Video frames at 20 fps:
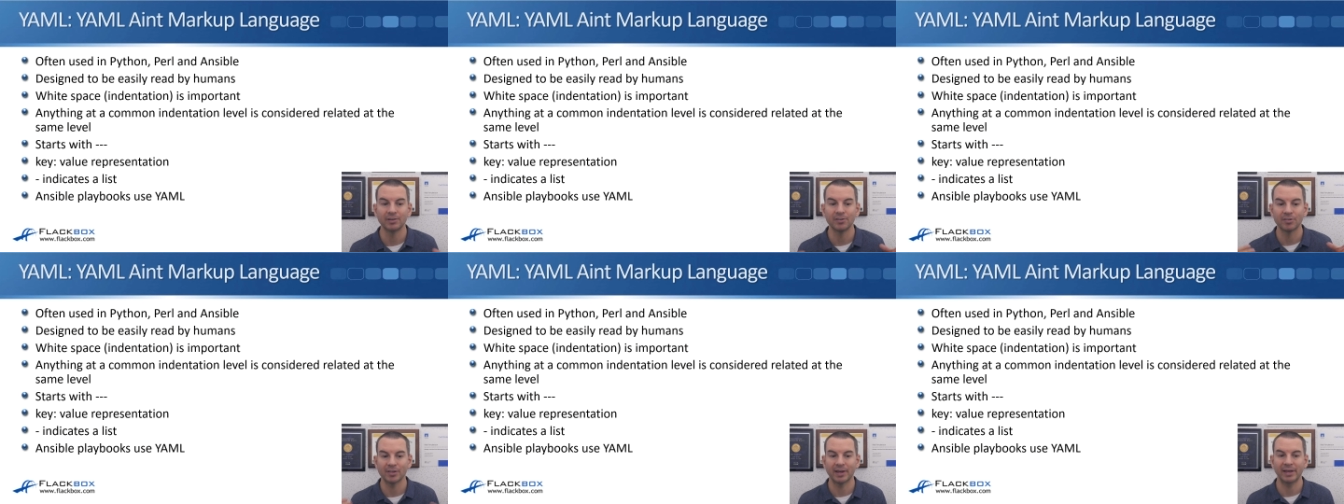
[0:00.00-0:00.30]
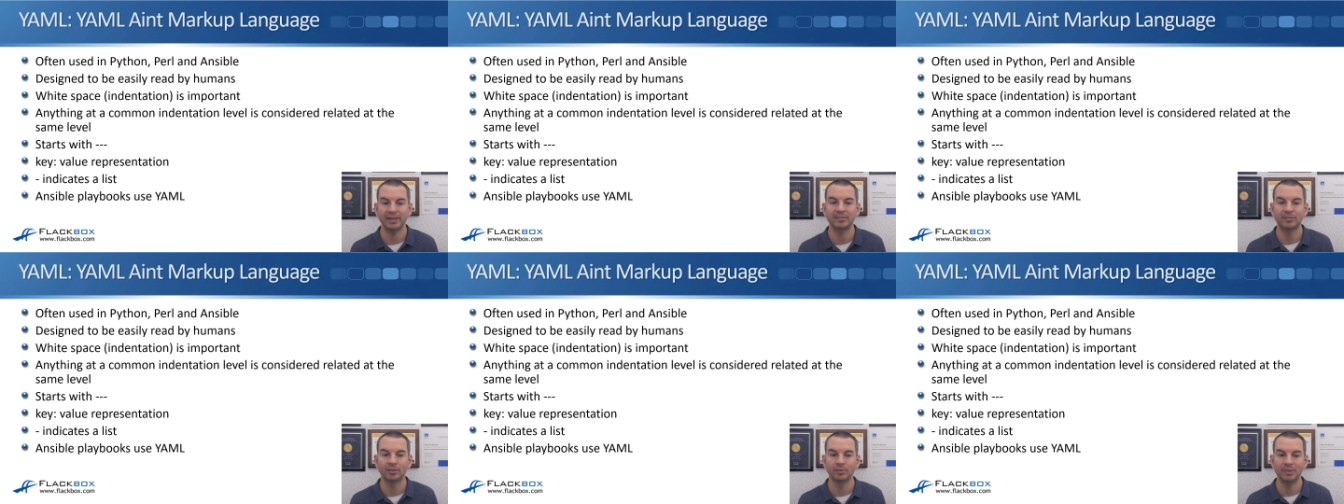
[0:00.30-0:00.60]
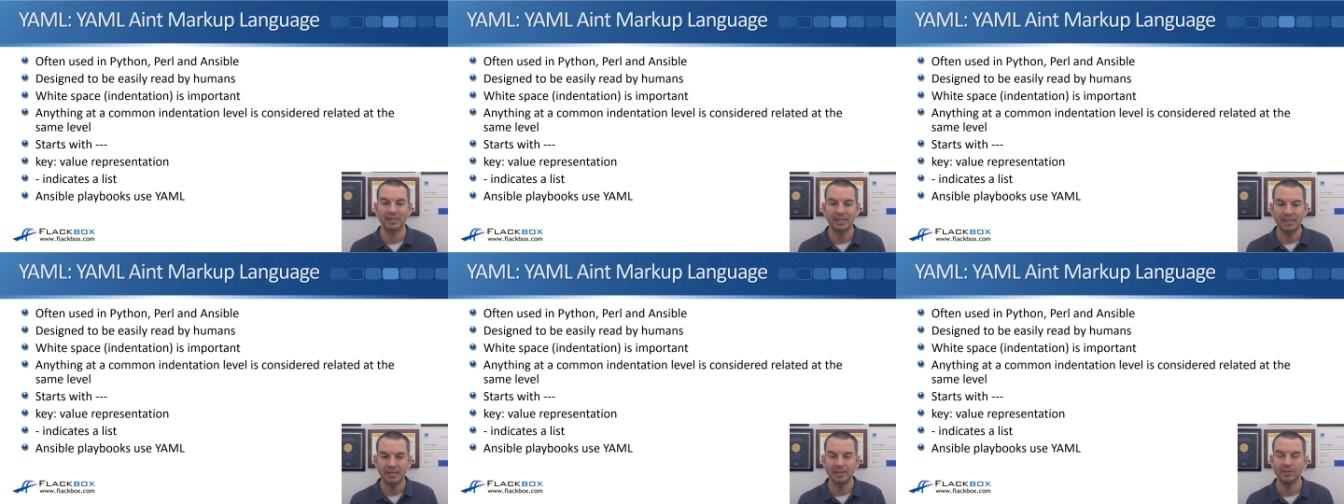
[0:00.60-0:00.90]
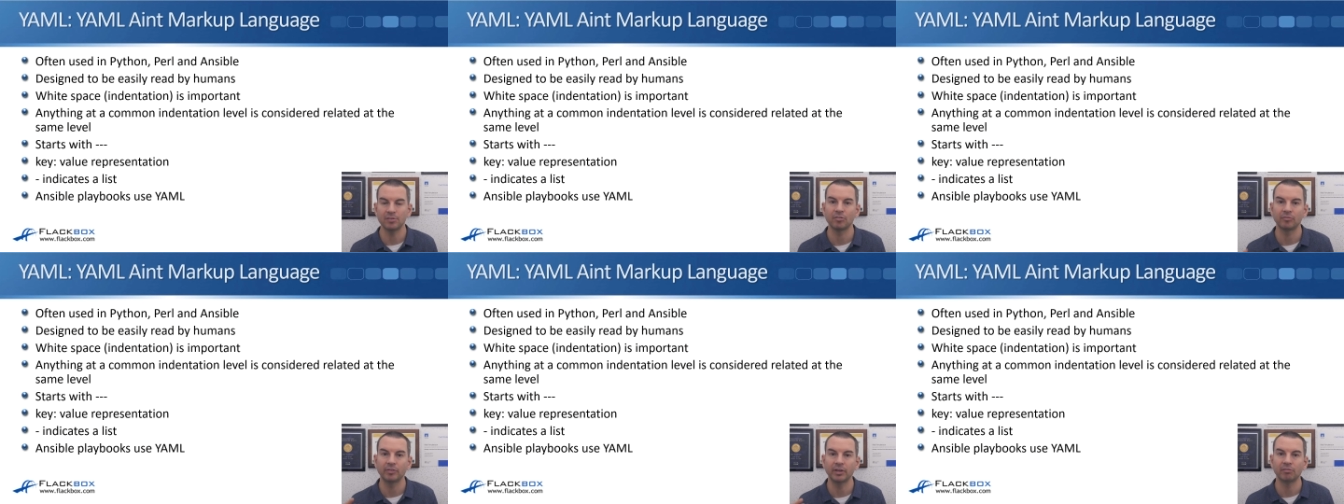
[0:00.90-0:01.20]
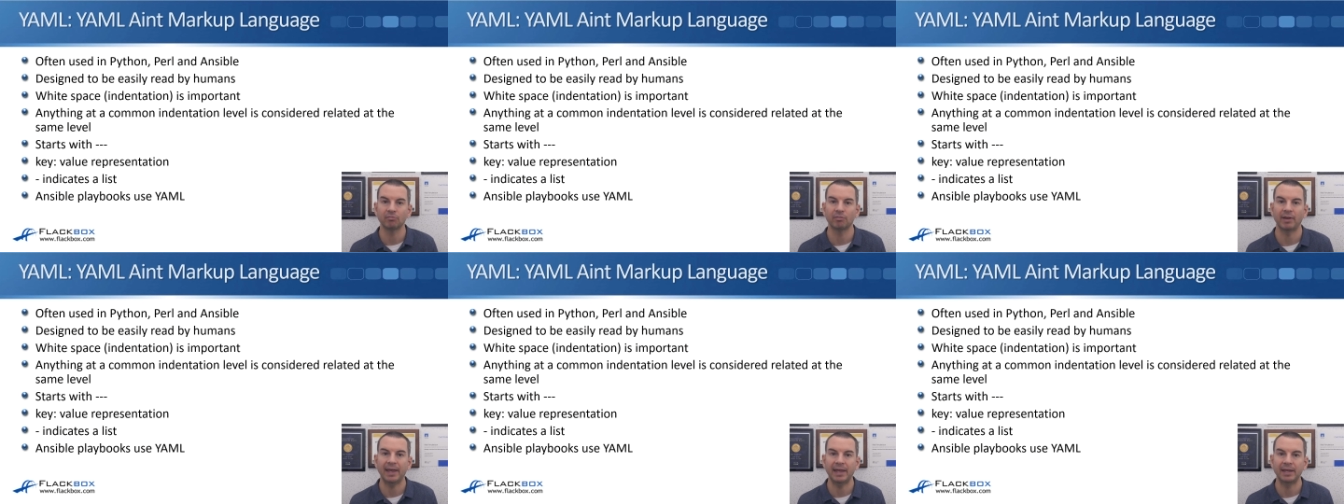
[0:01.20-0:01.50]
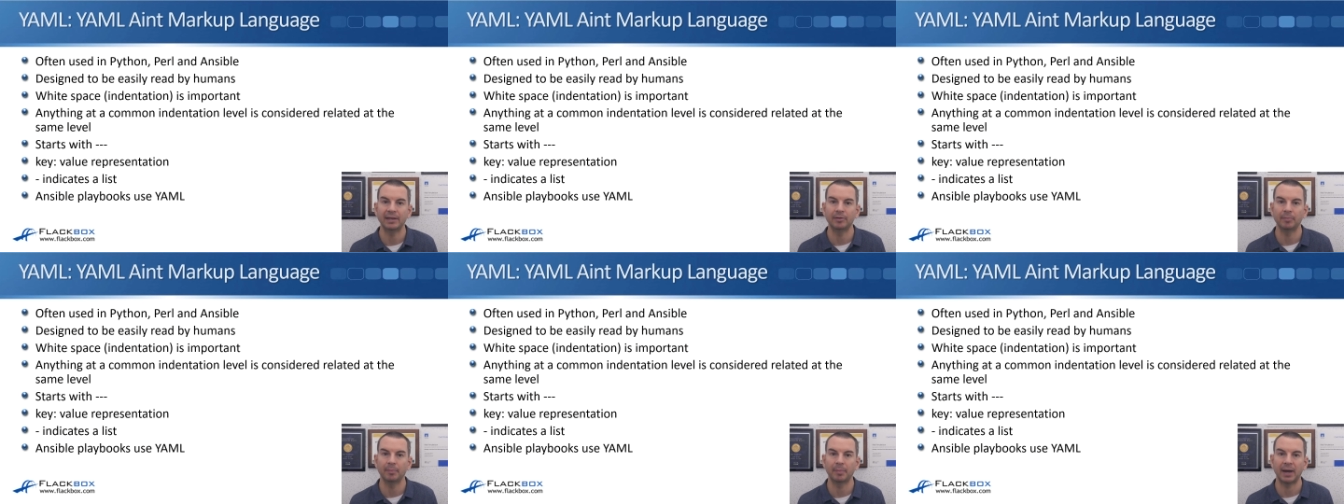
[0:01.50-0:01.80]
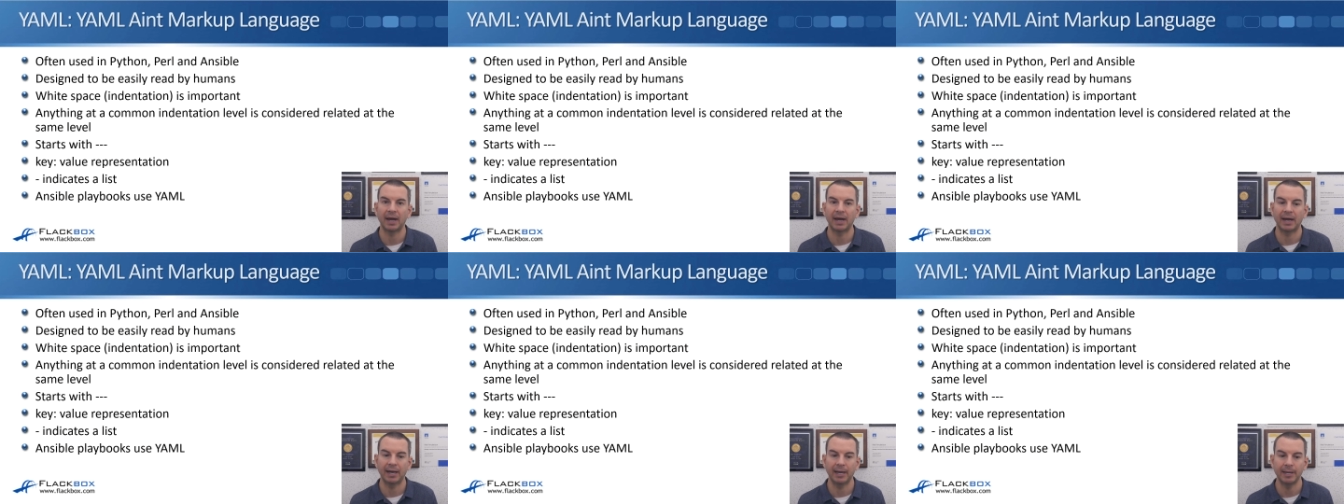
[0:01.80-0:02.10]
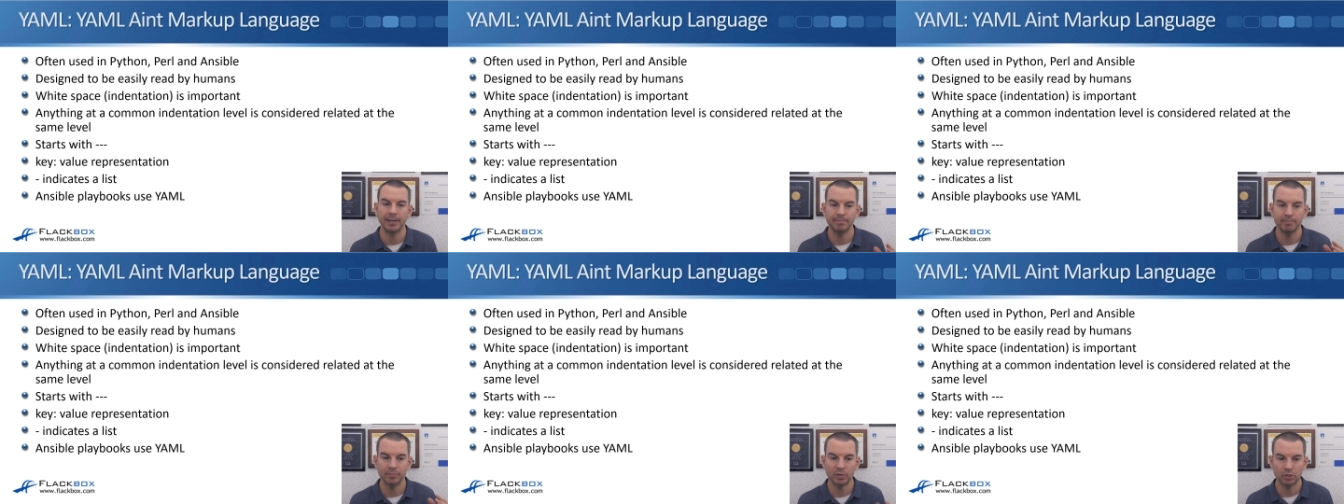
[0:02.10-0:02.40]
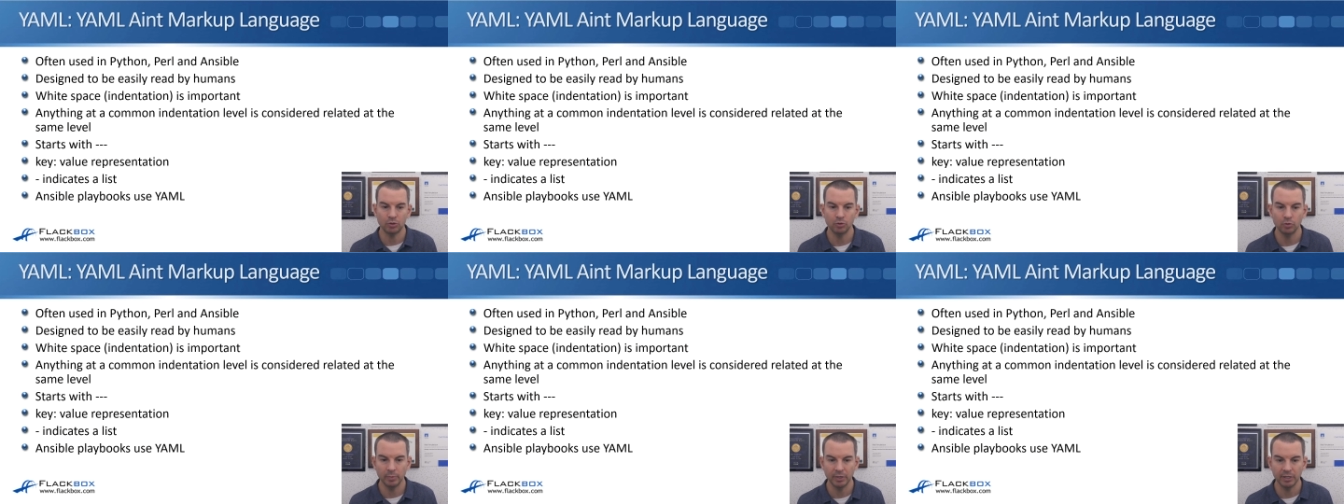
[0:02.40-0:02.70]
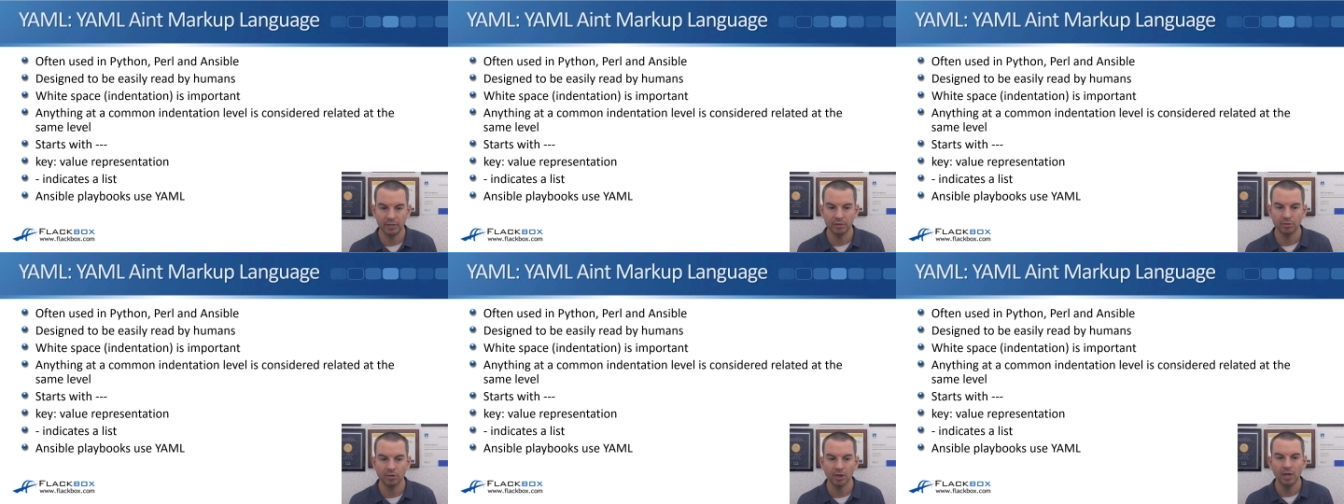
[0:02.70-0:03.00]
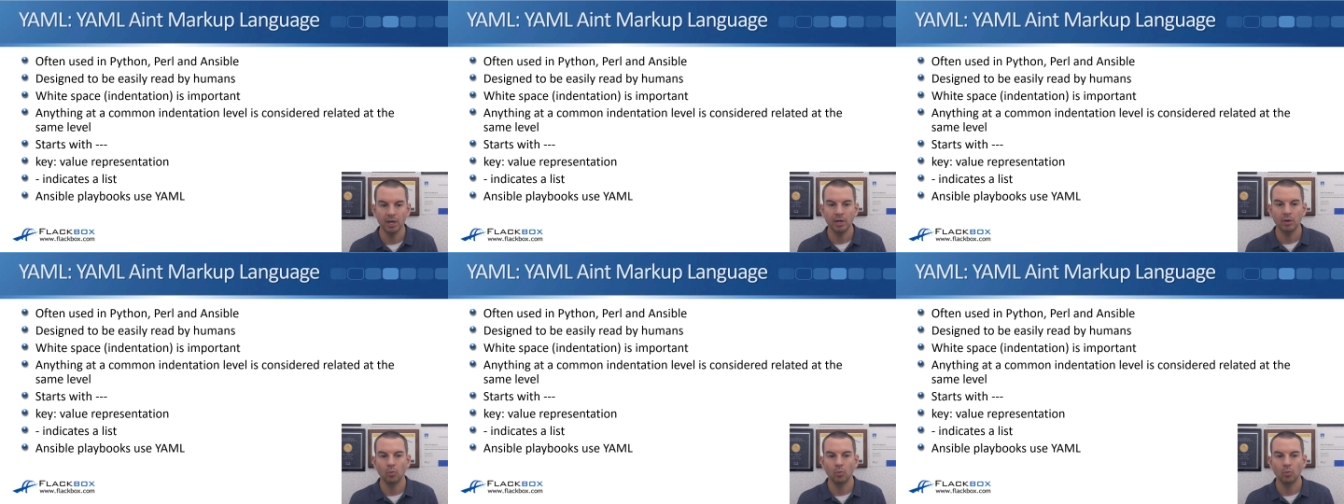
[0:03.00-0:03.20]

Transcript: designed to be easily read by humans.